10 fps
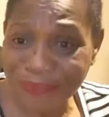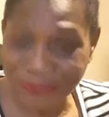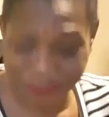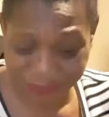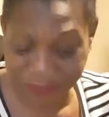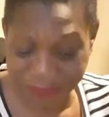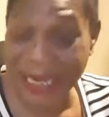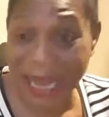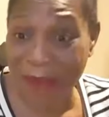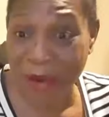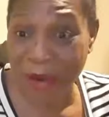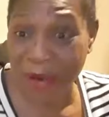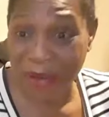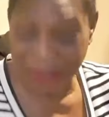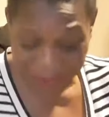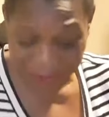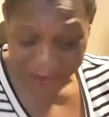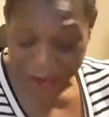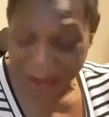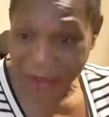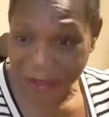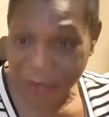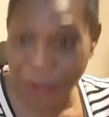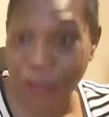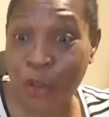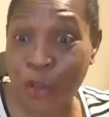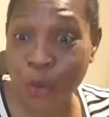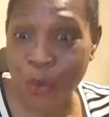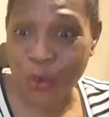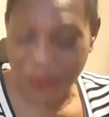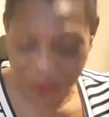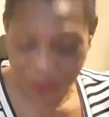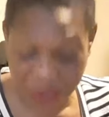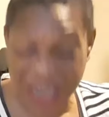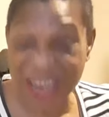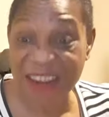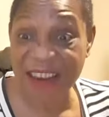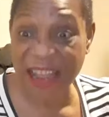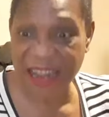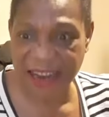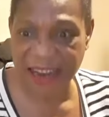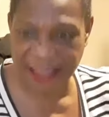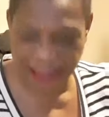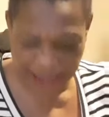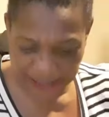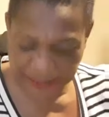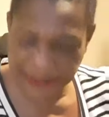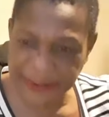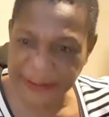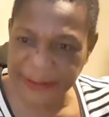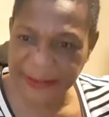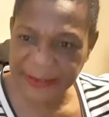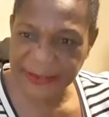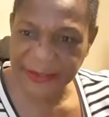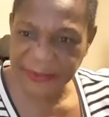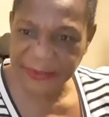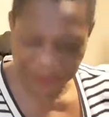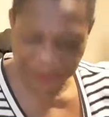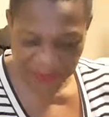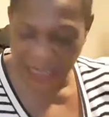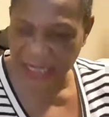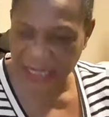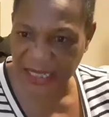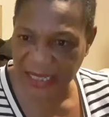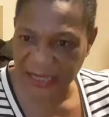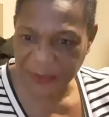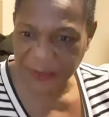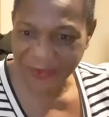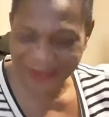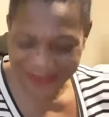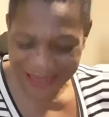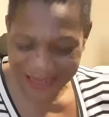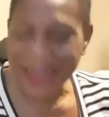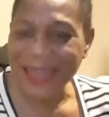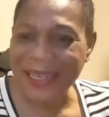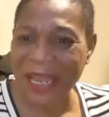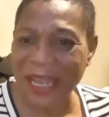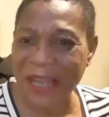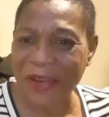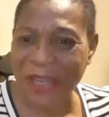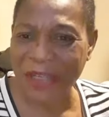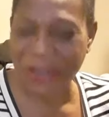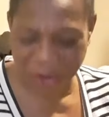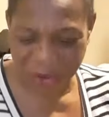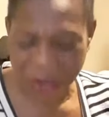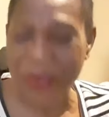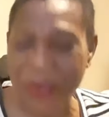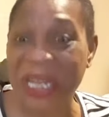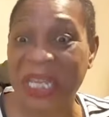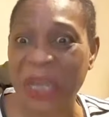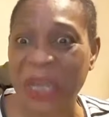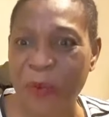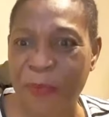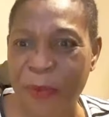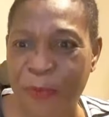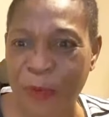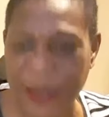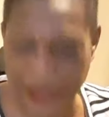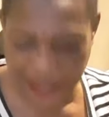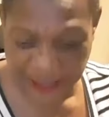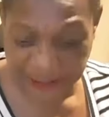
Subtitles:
Me na agbolo. But the two with the nakanaya. Yes. The education with the give with people in aya.